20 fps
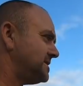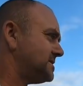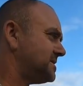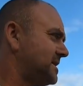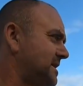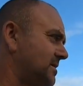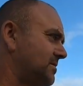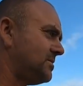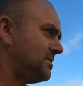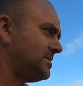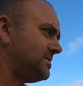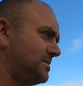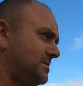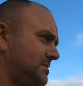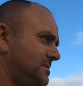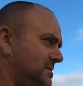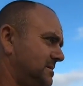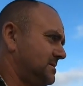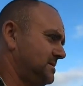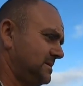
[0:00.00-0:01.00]
is now.
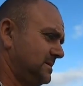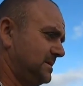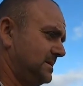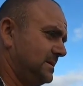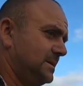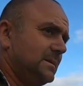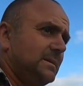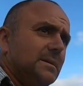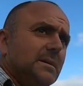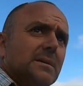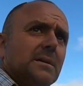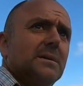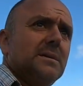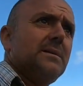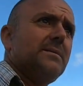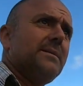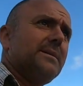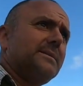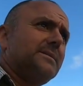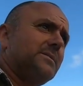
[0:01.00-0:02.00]

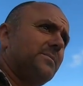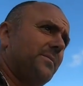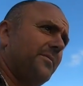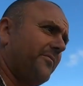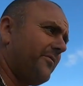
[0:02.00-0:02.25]
Alright, to be